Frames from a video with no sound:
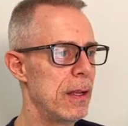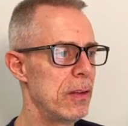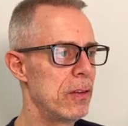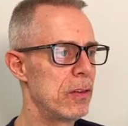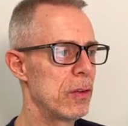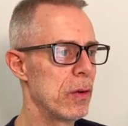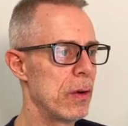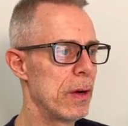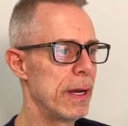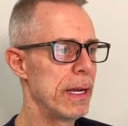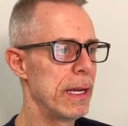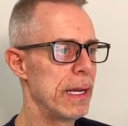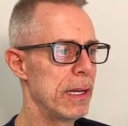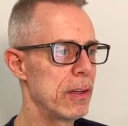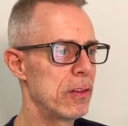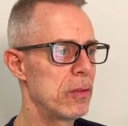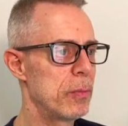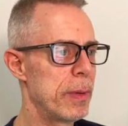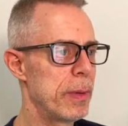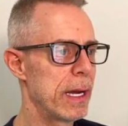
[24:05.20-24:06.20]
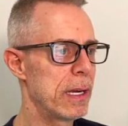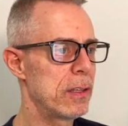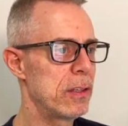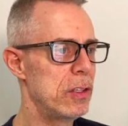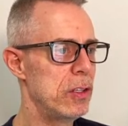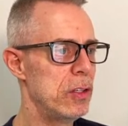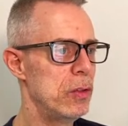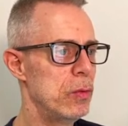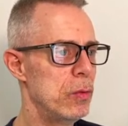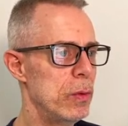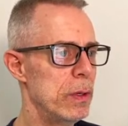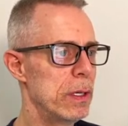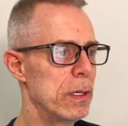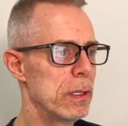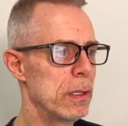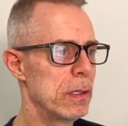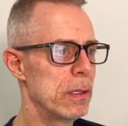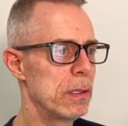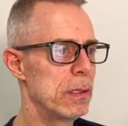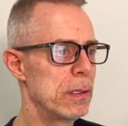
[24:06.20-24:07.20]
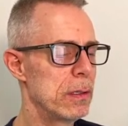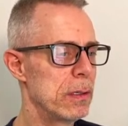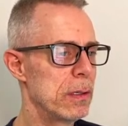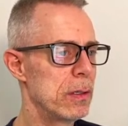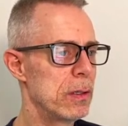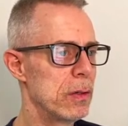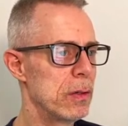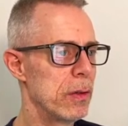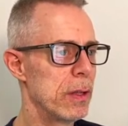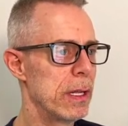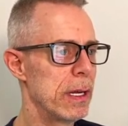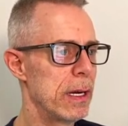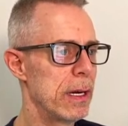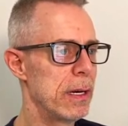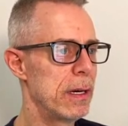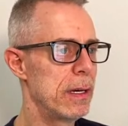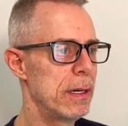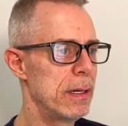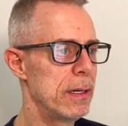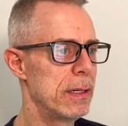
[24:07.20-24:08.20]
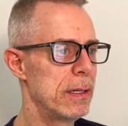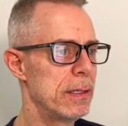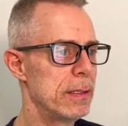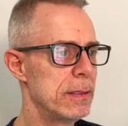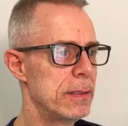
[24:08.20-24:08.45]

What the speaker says: So I expect you will go there.